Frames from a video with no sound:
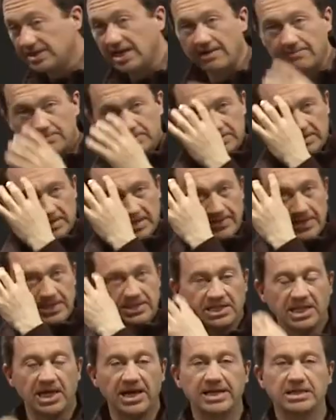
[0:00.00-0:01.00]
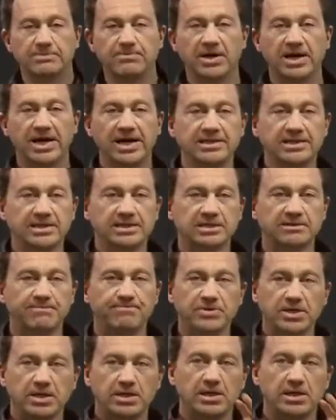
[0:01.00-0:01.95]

steps in the slides behind us.